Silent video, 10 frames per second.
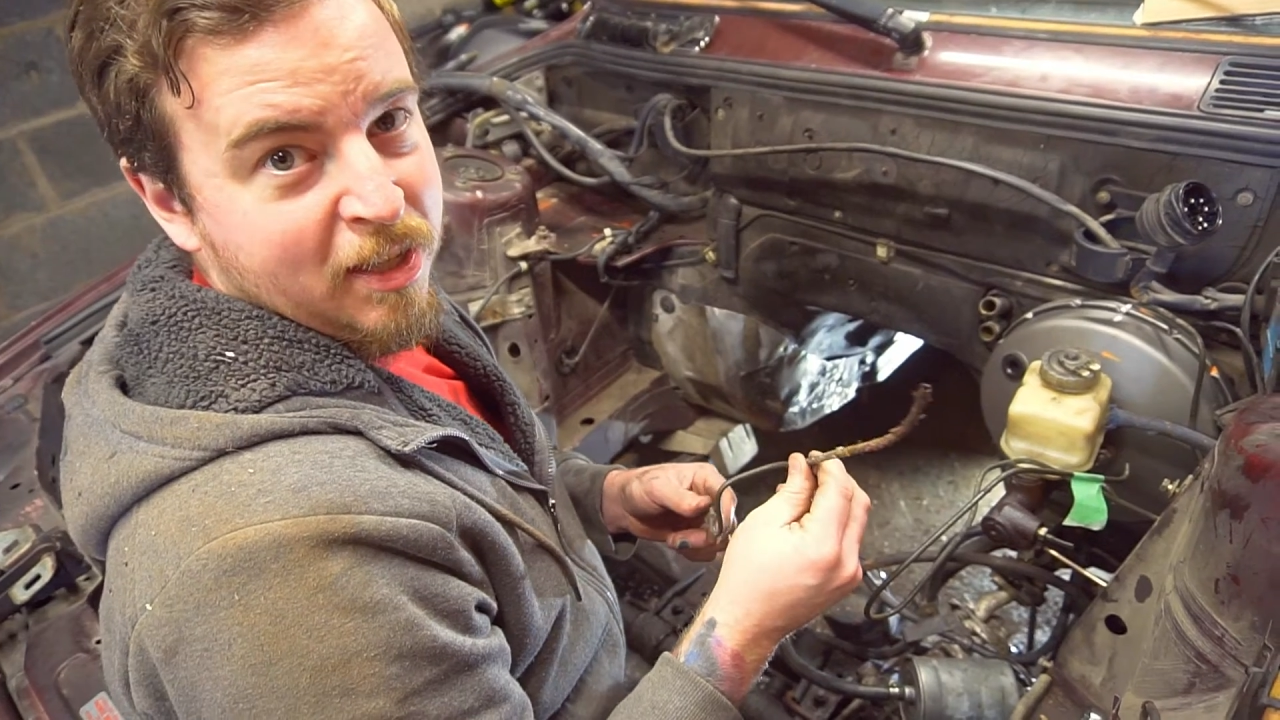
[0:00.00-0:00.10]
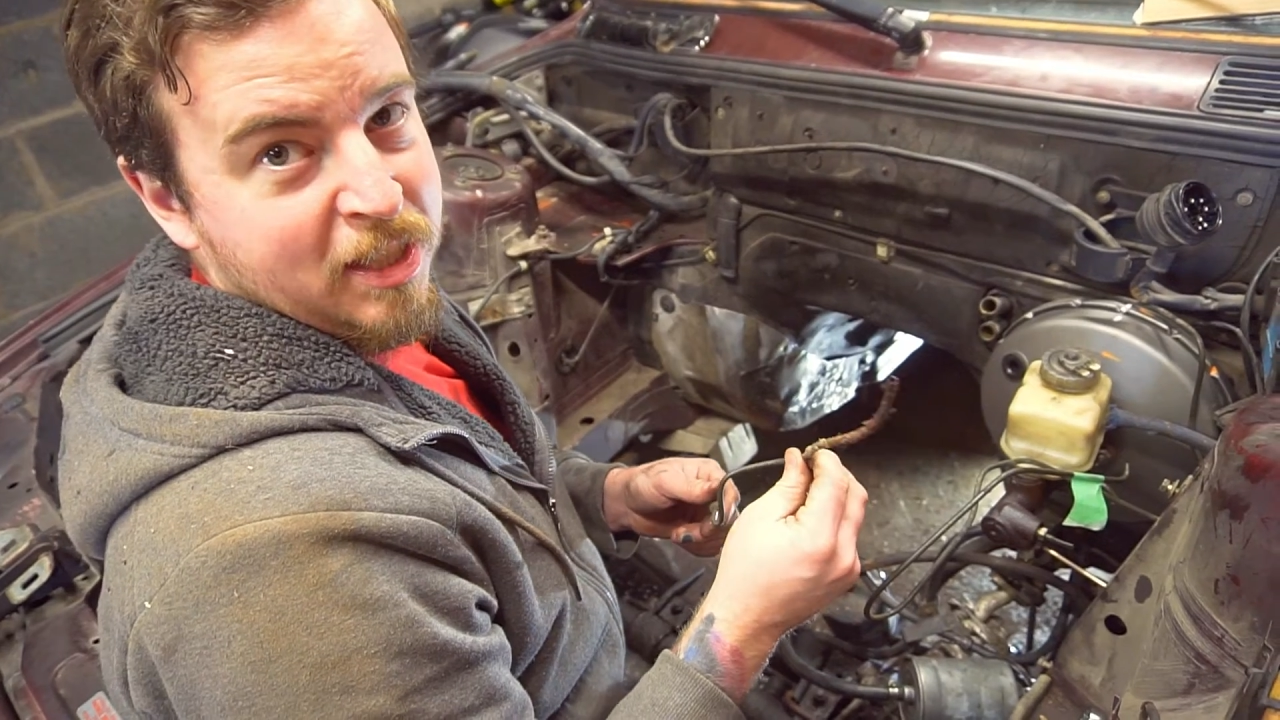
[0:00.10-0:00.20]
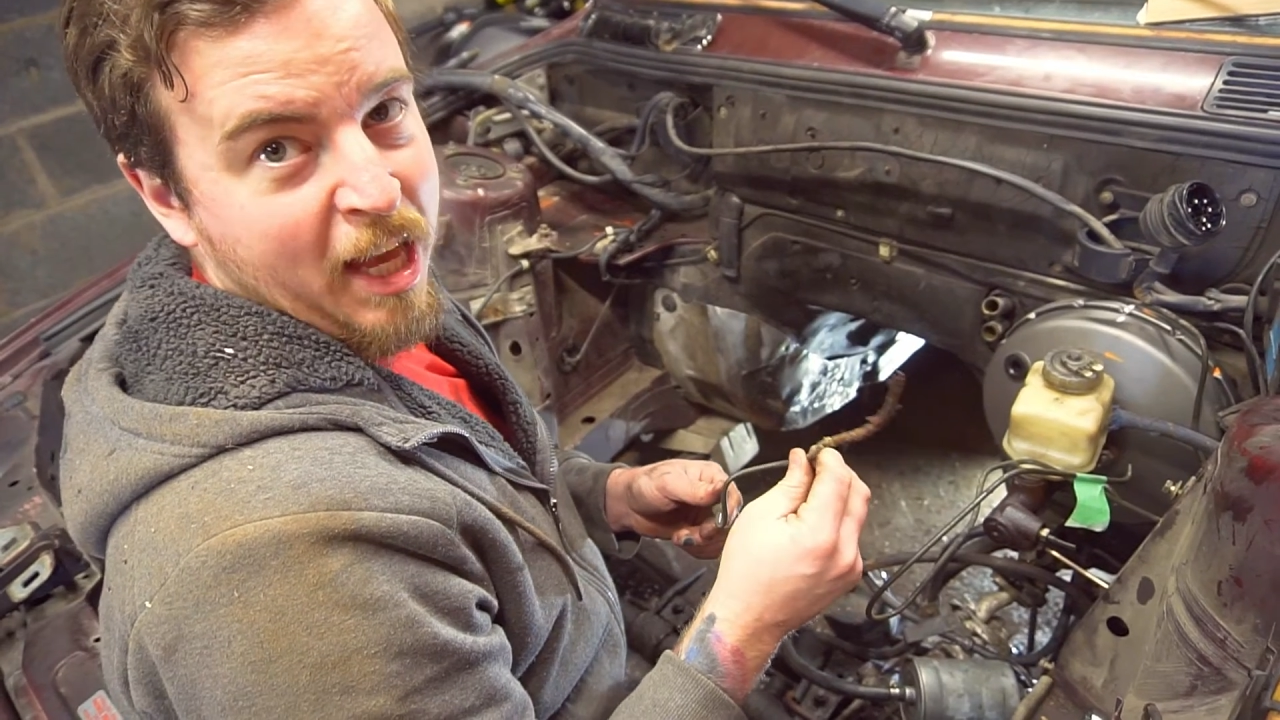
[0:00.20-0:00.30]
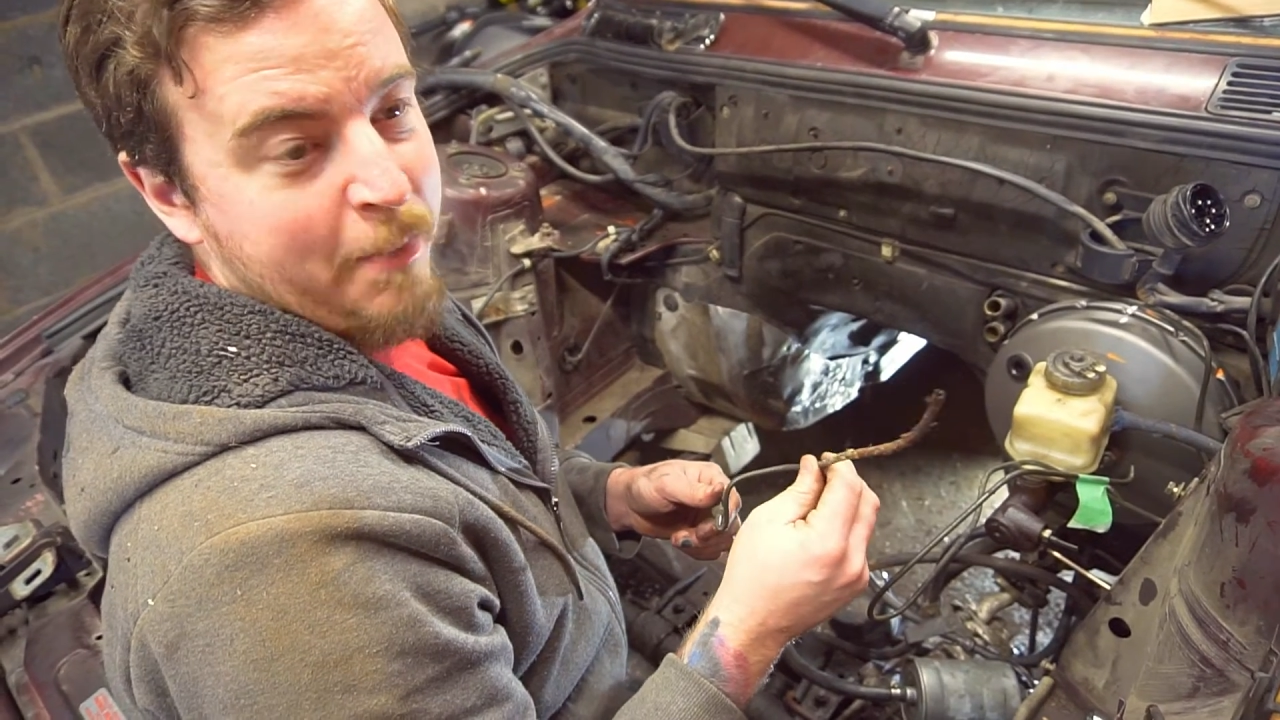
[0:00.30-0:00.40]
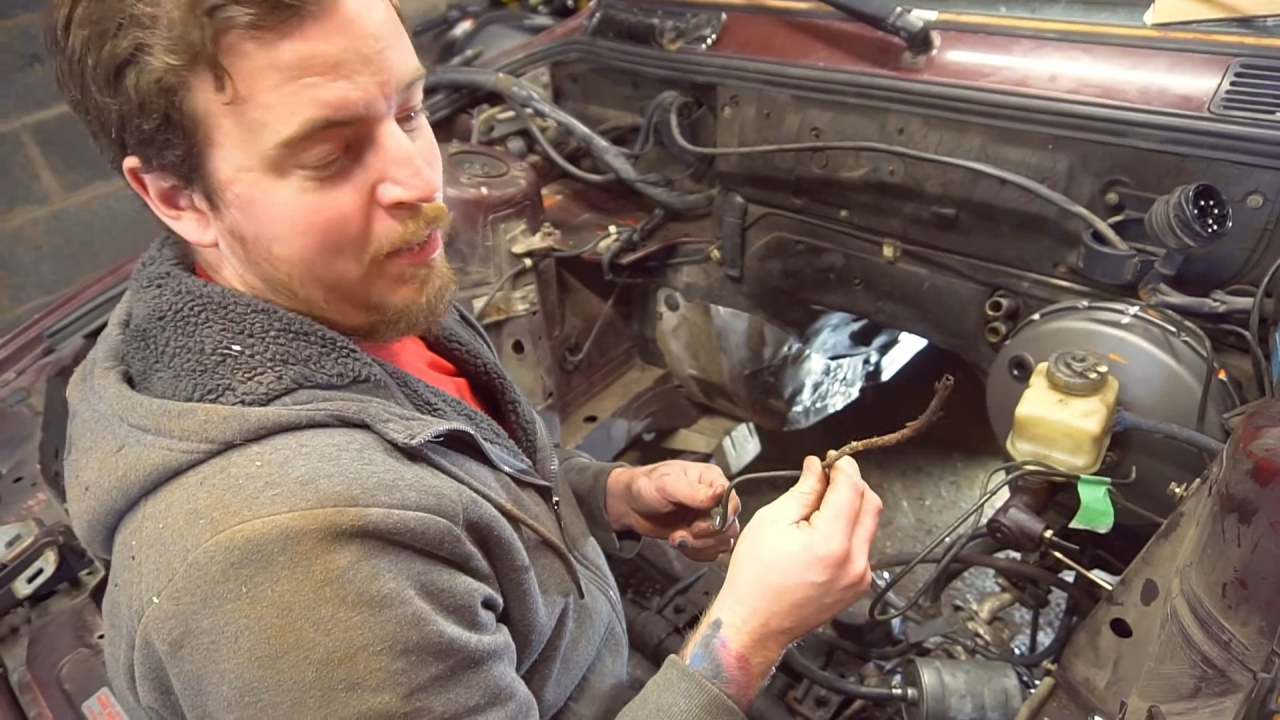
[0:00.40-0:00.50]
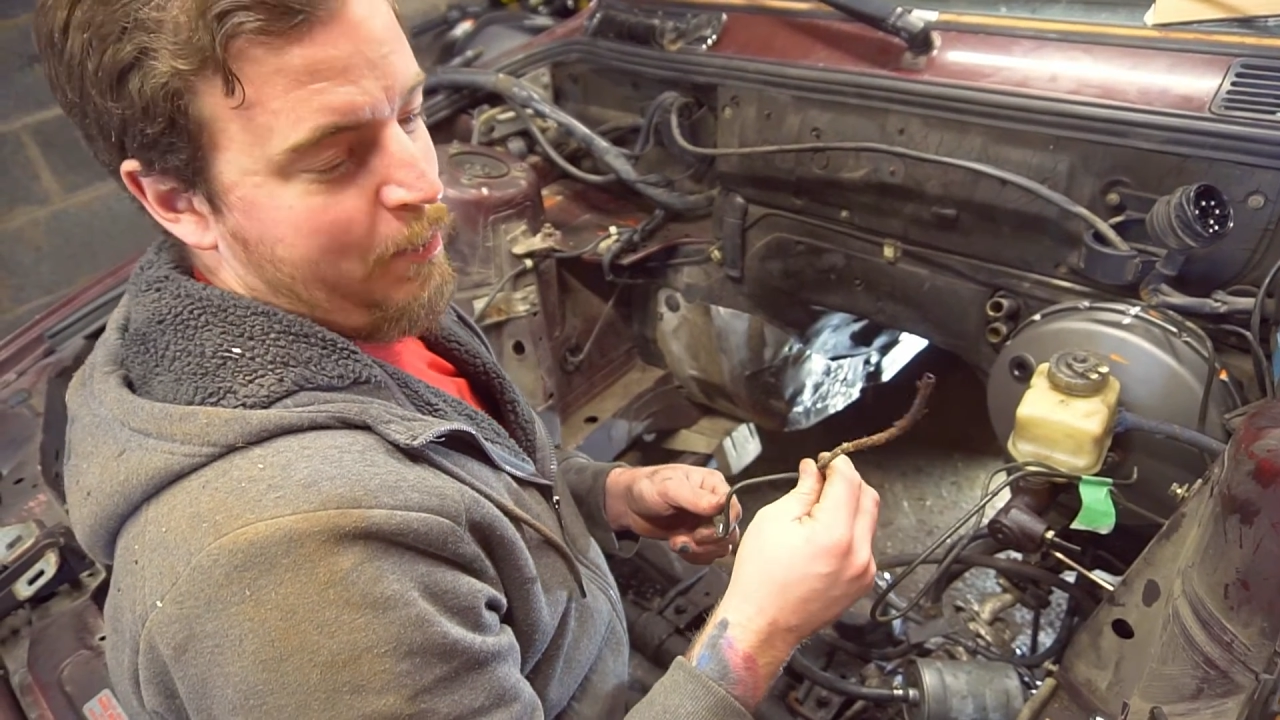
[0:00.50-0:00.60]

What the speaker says: tapping the